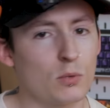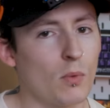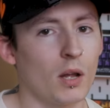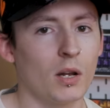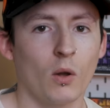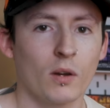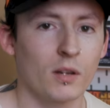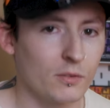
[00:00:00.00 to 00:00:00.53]
my
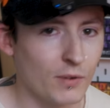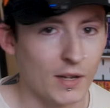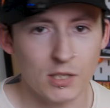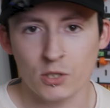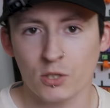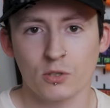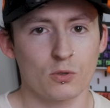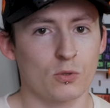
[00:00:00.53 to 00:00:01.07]
long
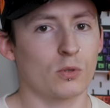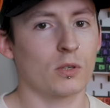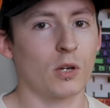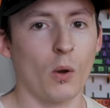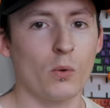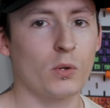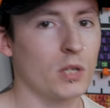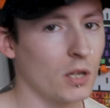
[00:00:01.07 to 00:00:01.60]
adventures, or
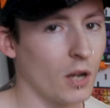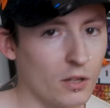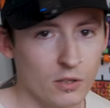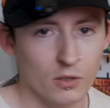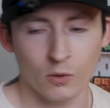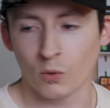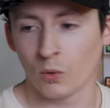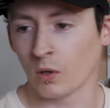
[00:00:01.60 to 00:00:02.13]
go to
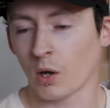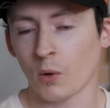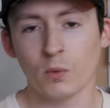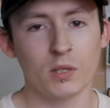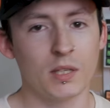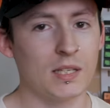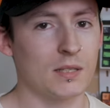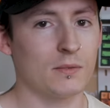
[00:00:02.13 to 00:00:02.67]
London, or go
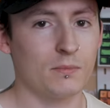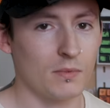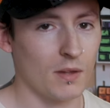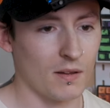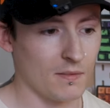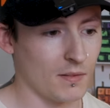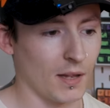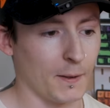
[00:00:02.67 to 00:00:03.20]
in these,
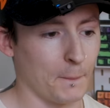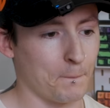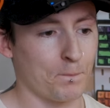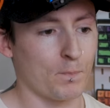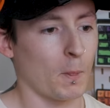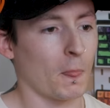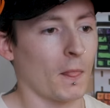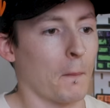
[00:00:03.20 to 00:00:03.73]
like,
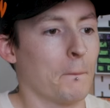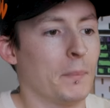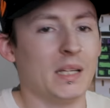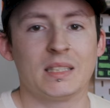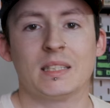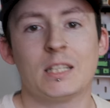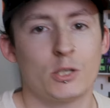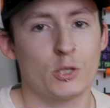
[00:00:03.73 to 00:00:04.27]

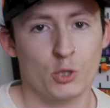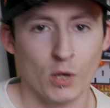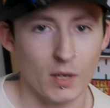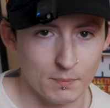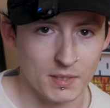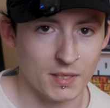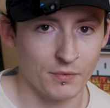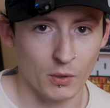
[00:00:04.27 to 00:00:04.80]
business
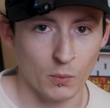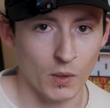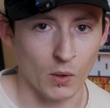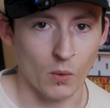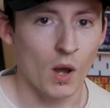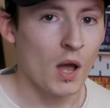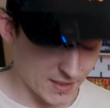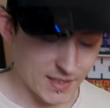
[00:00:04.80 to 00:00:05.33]
trips, if you
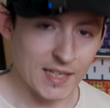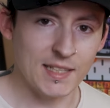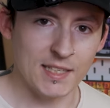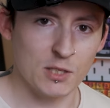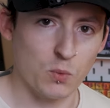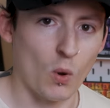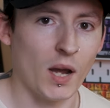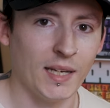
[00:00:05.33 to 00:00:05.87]
will. This
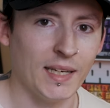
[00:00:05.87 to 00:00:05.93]
is what I